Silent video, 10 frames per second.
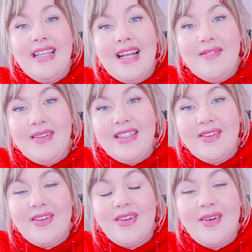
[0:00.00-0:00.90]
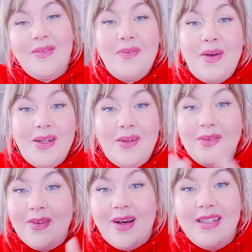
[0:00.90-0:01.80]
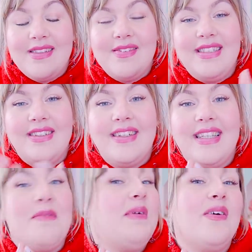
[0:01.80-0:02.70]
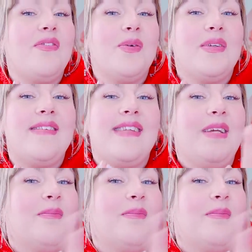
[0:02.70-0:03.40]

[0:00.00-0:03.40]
Let me know what you thought of this video, and let me know if you want to see